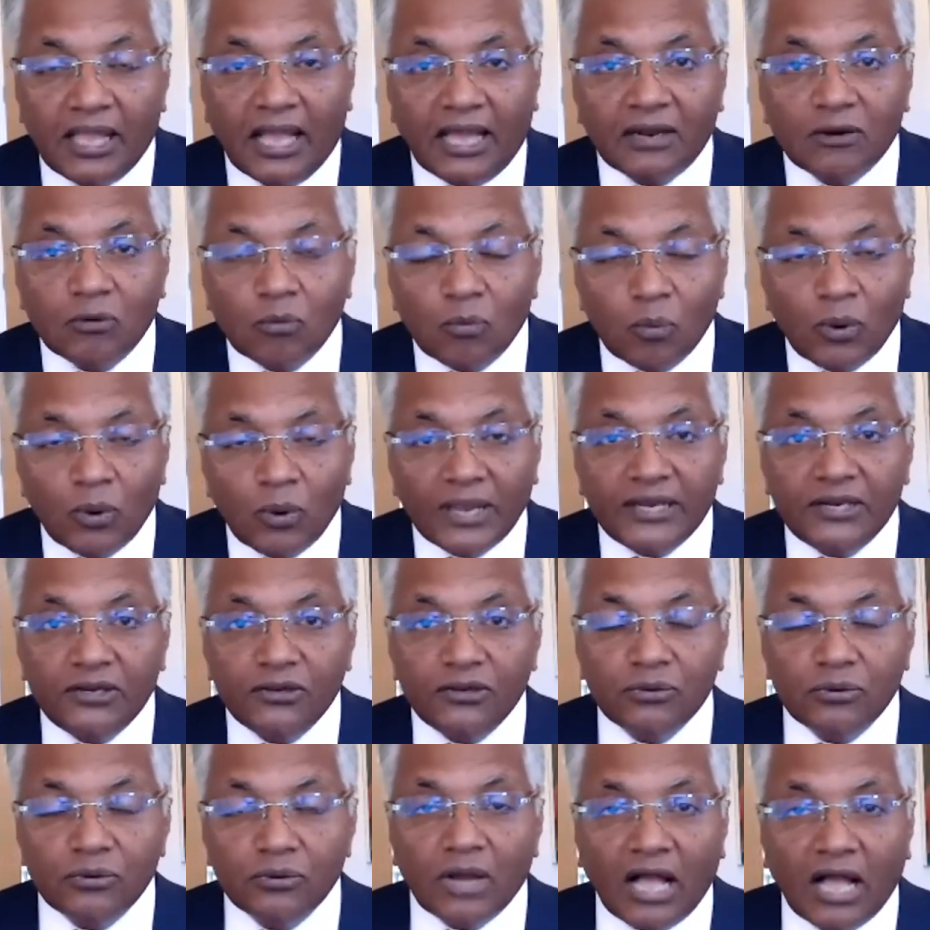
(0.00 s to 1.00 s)
And when
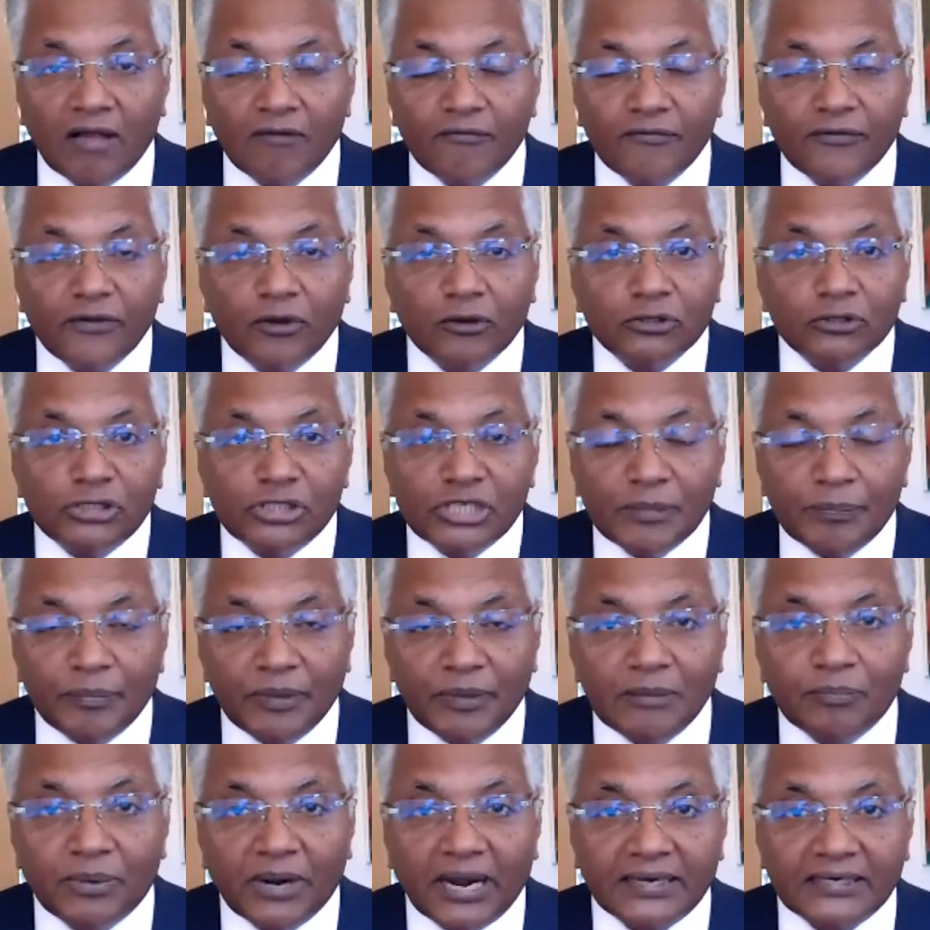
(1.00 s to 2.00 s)
you have your
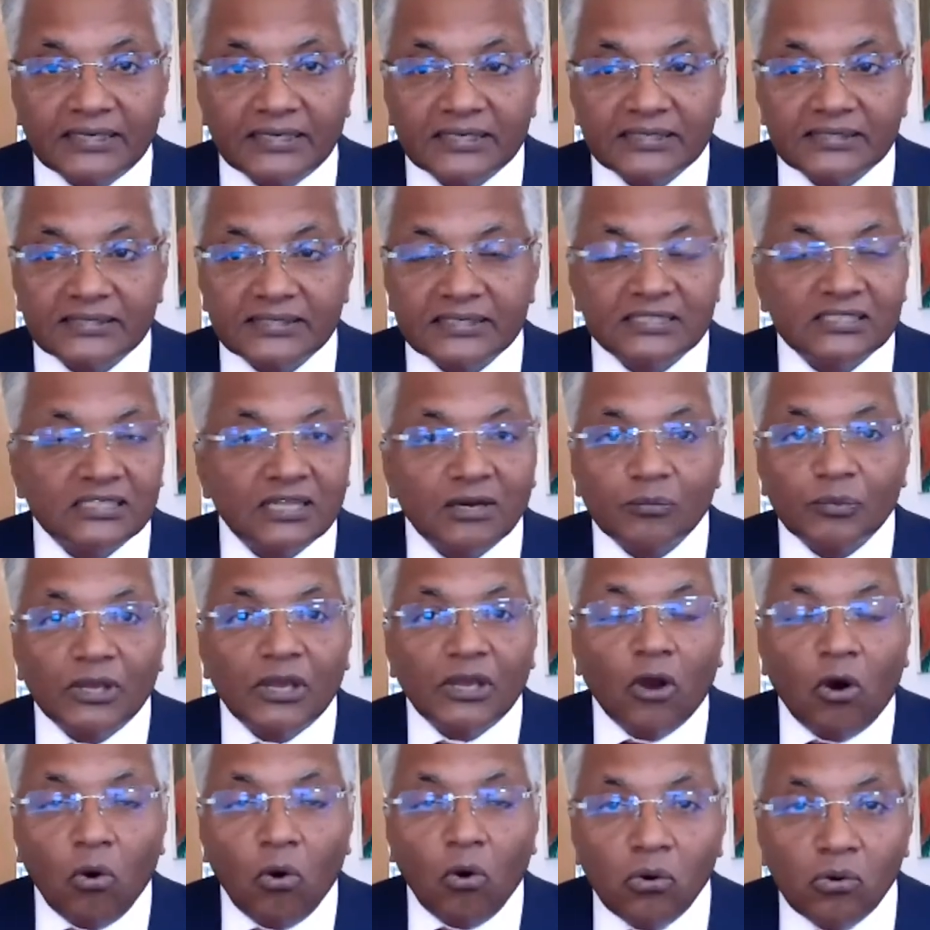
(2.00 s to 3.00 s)
GP practices that
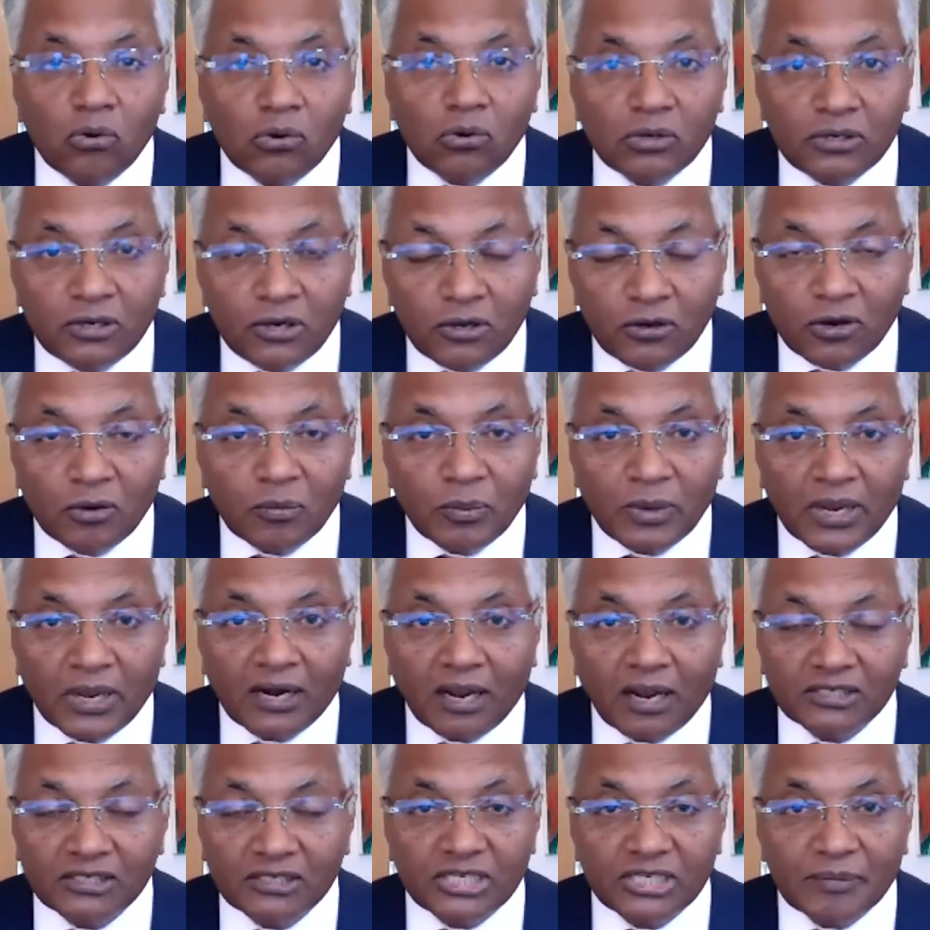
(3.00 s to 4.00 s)
we all know where
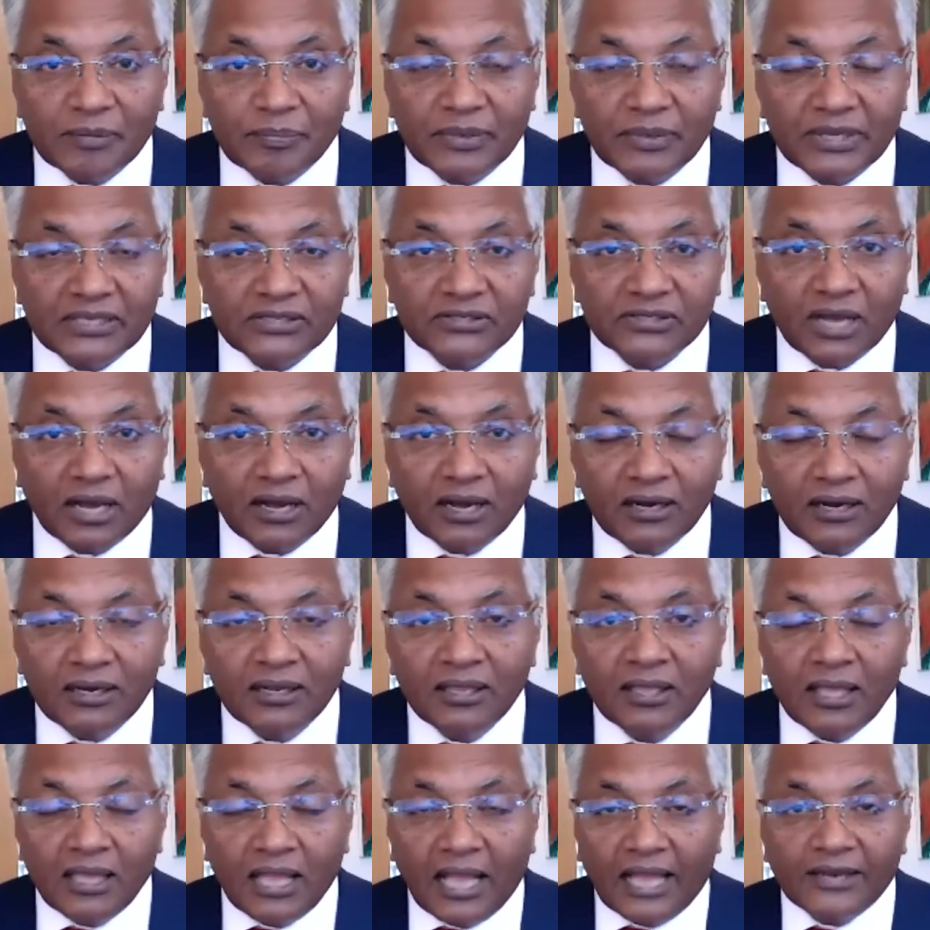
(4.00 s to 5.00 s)
our GPs are,
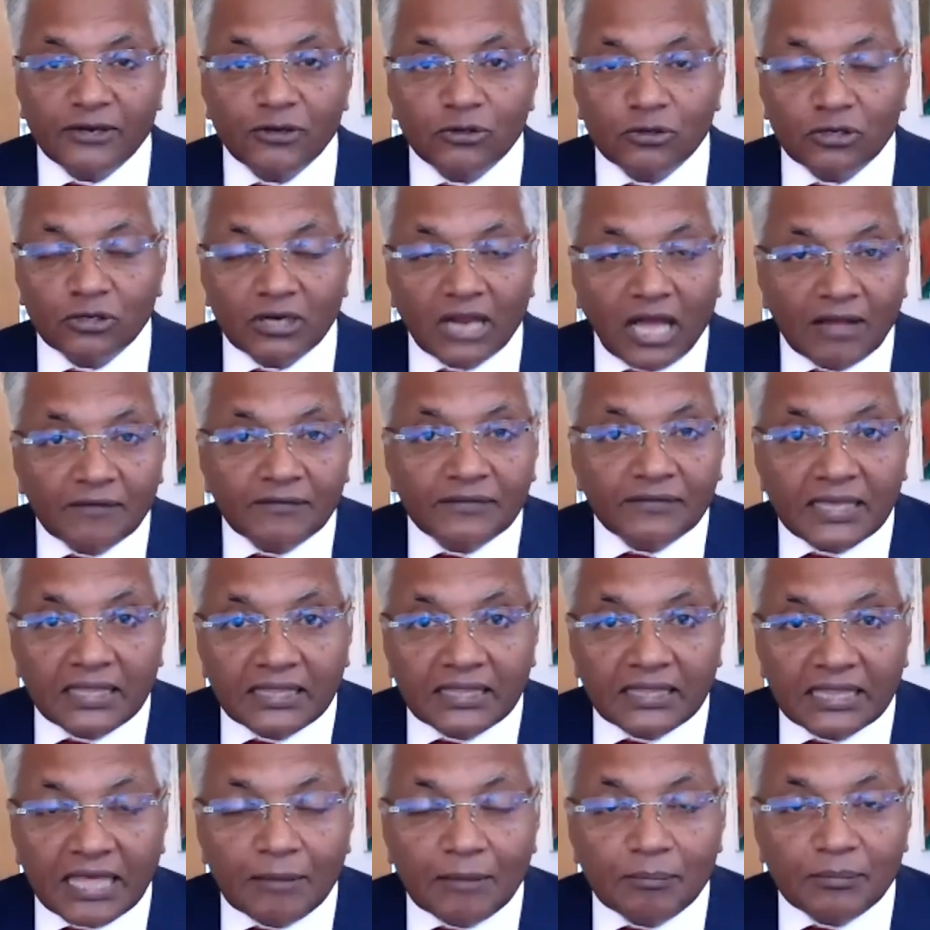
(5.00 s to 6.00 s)
and you could have
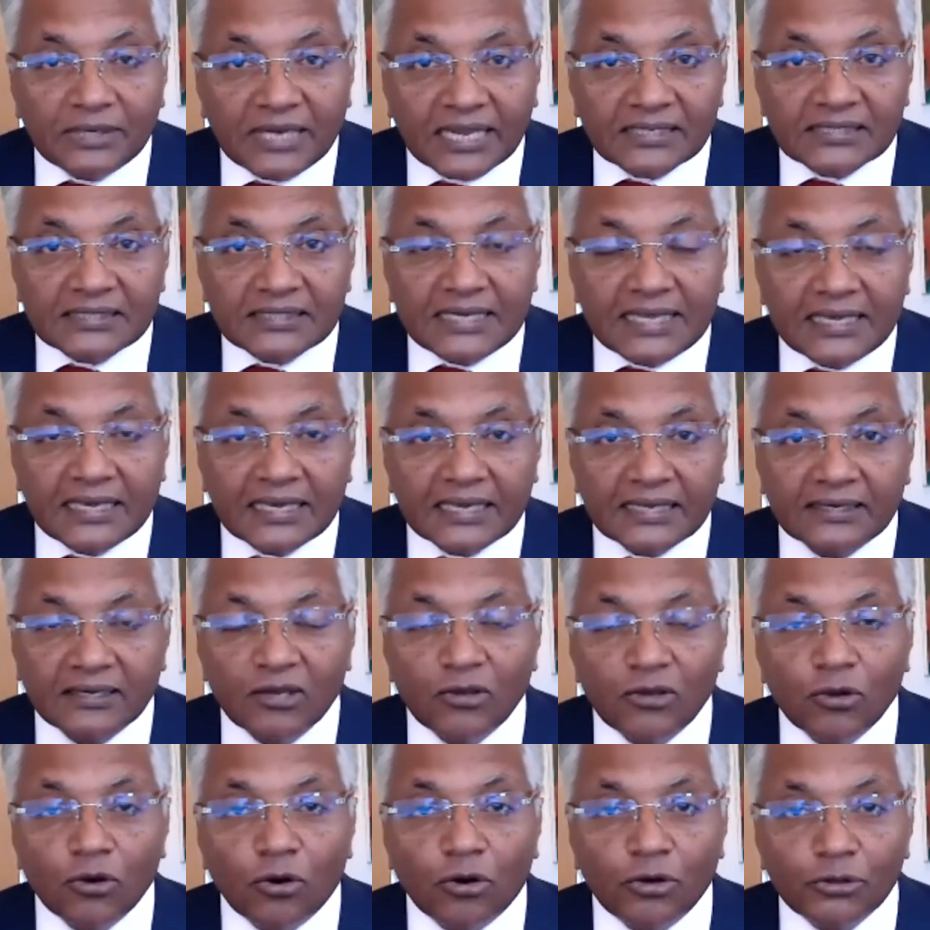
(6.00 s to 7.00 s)
them testing it,
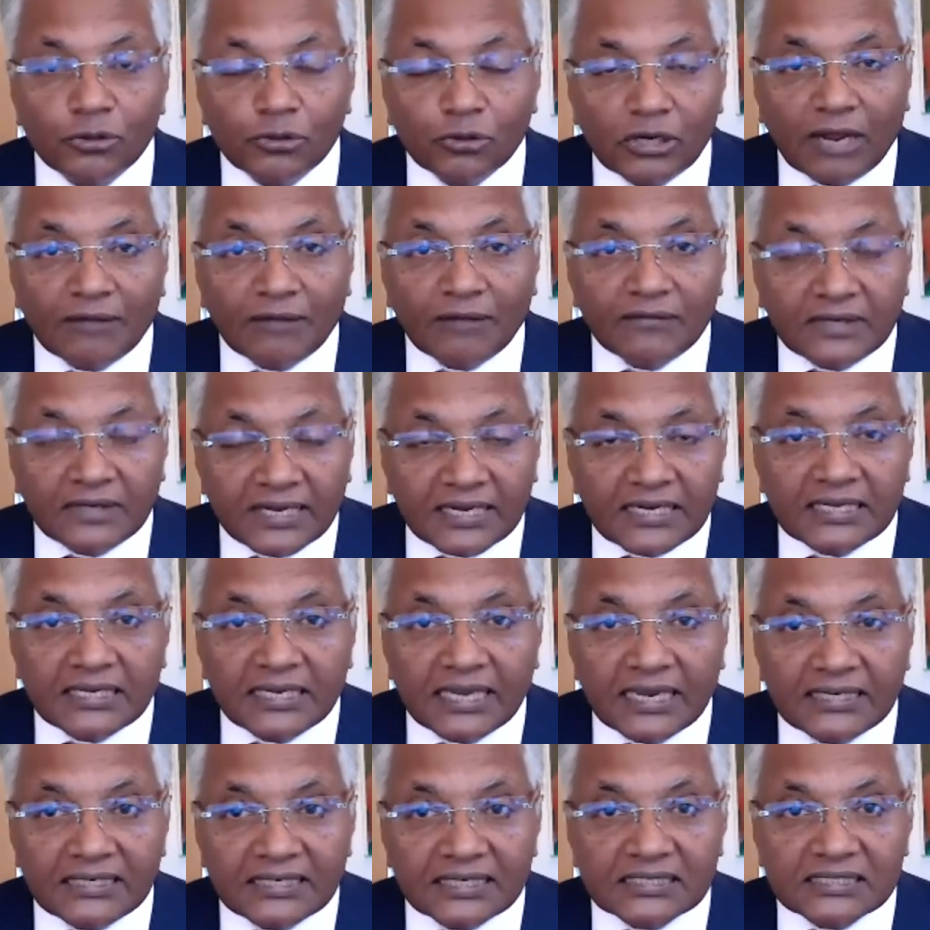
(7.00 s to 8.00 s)
or you could have
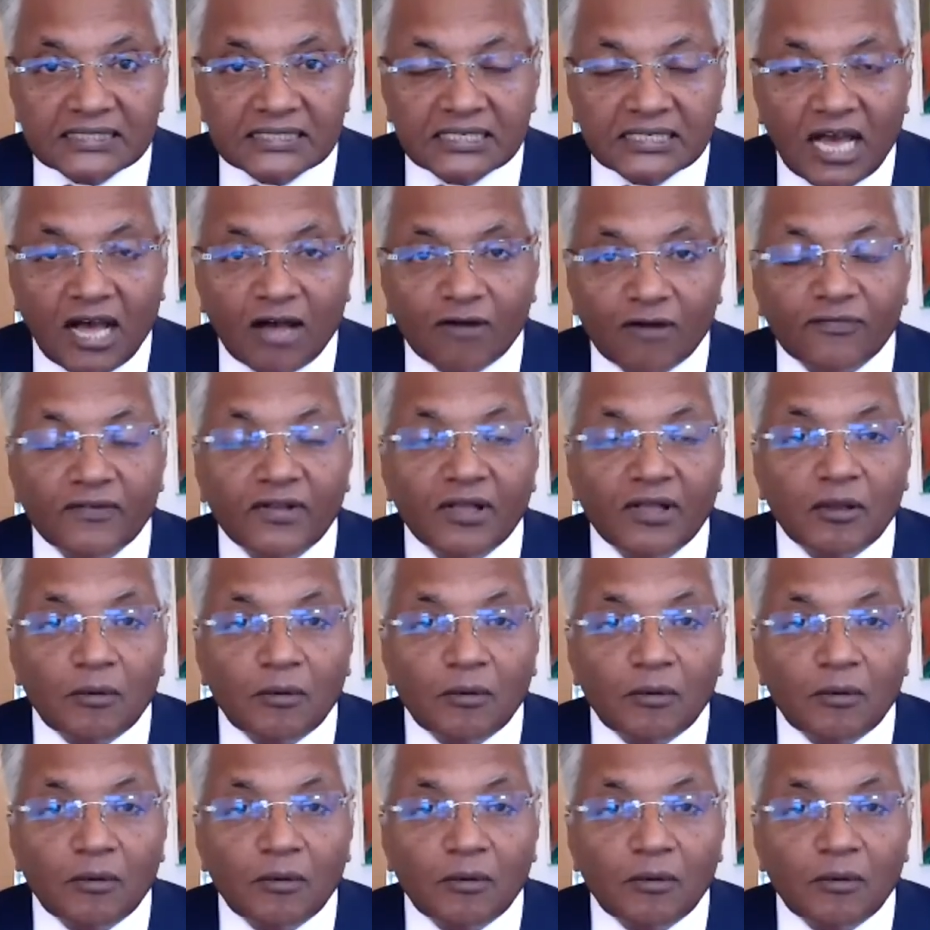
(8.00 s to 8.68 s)
dedicated staff